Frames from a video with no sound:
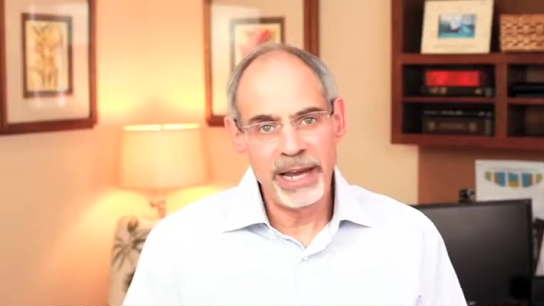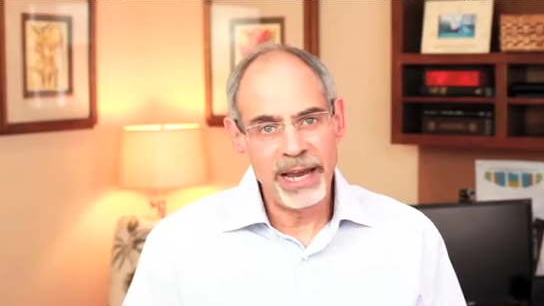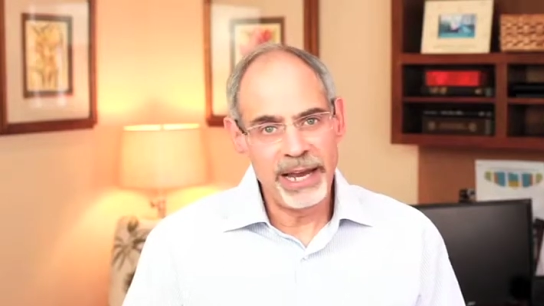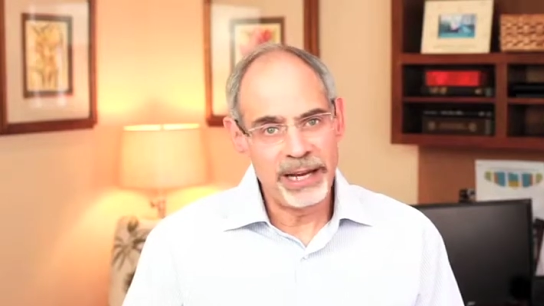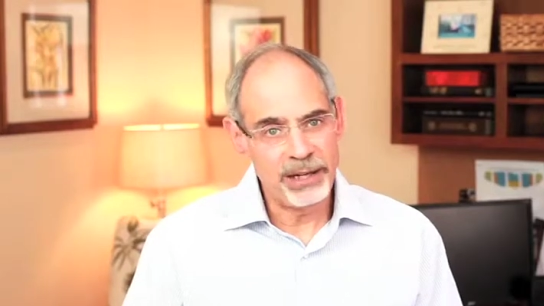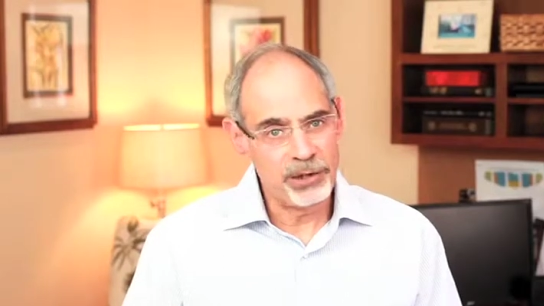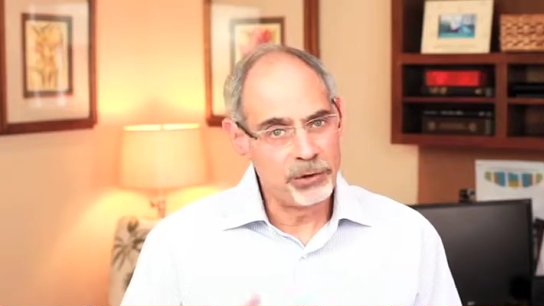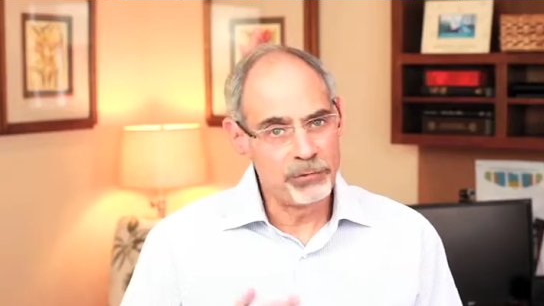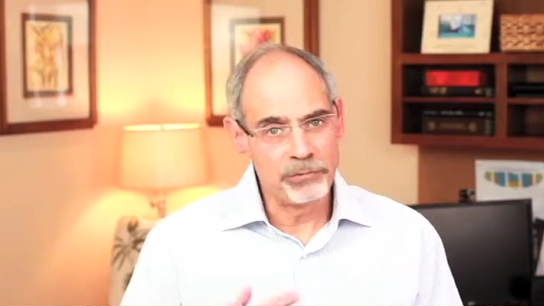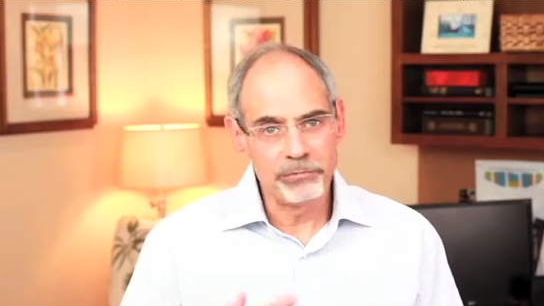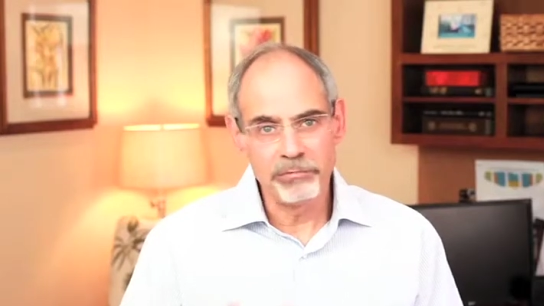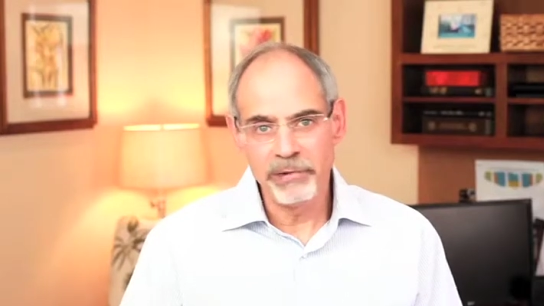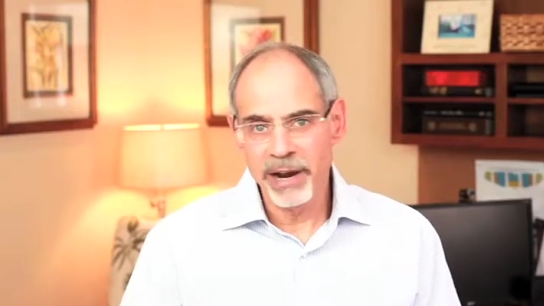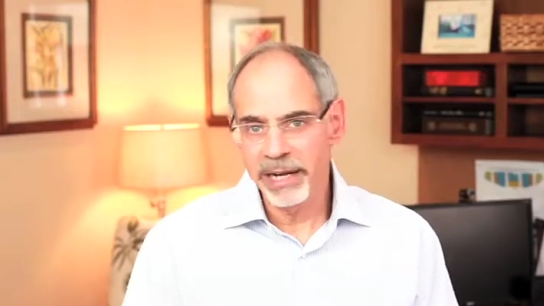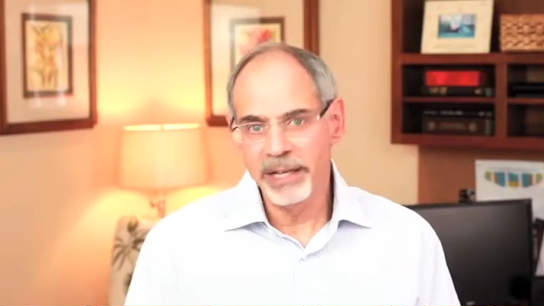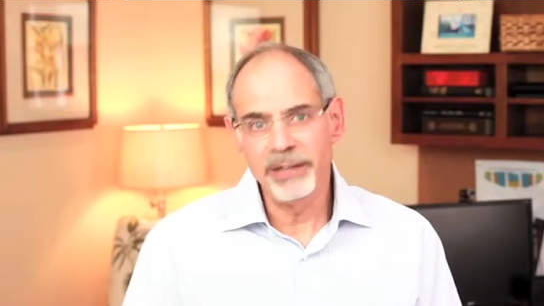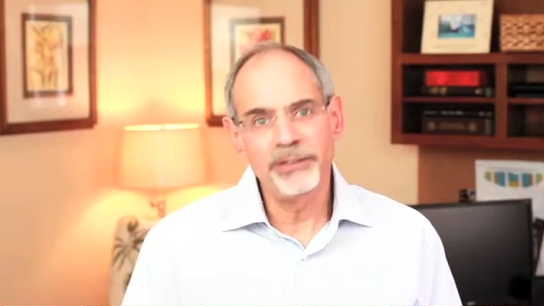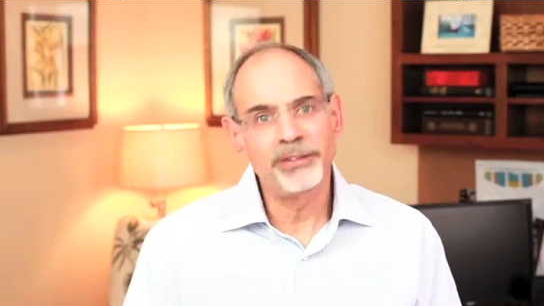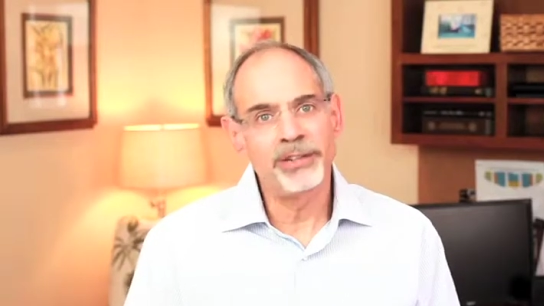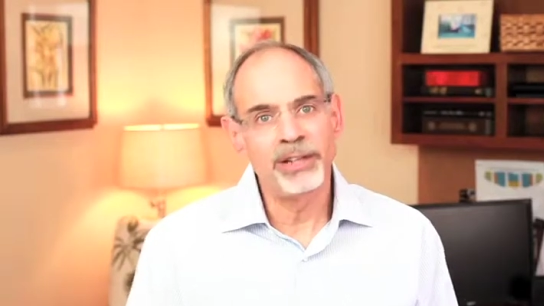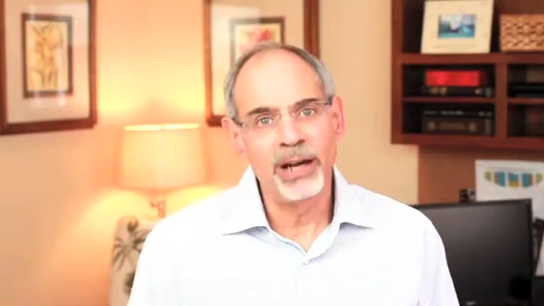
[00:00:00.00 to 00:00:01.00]
and you're
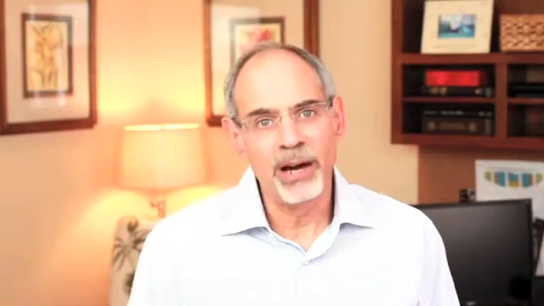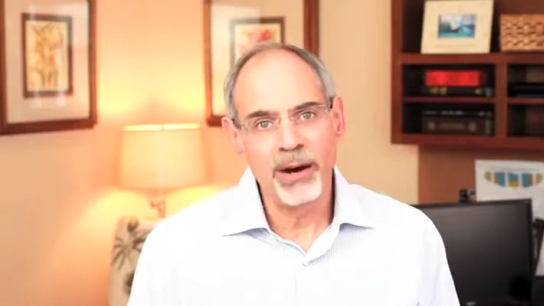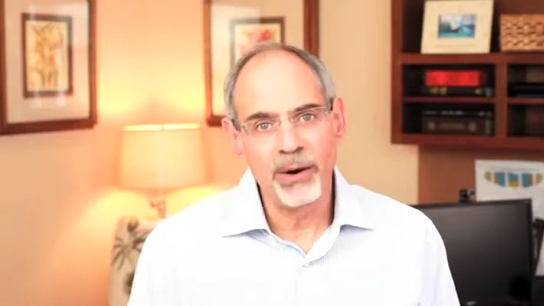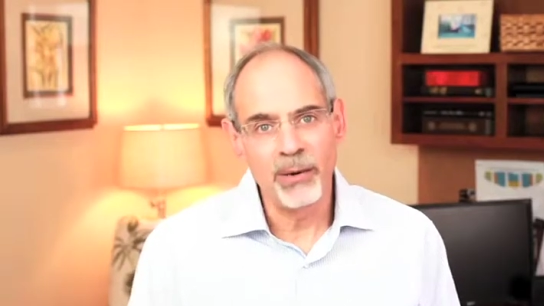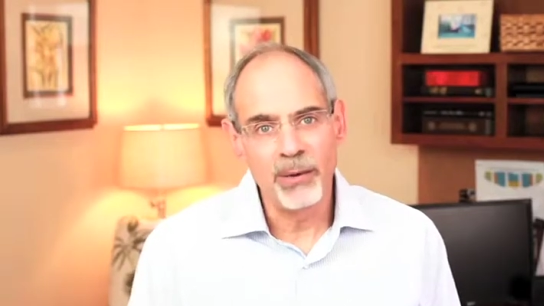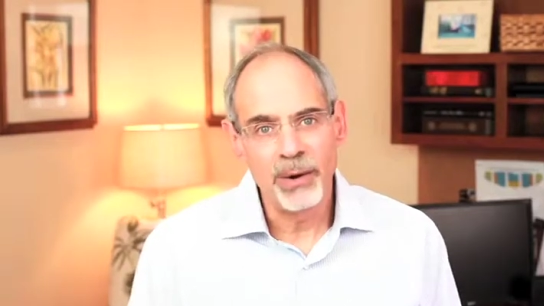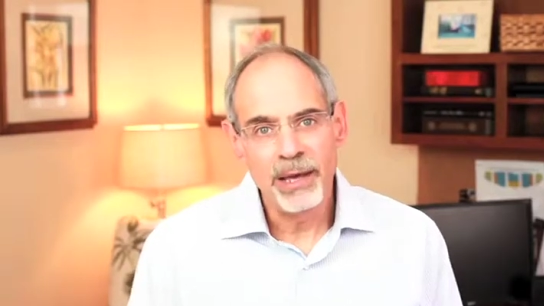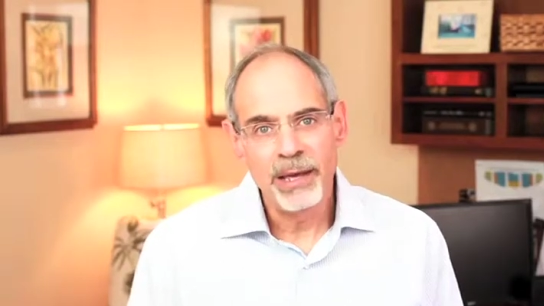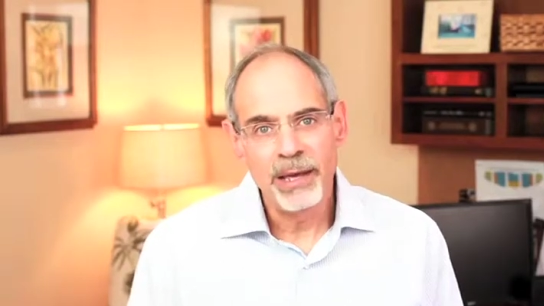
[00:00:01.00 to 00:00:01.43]
ready to go.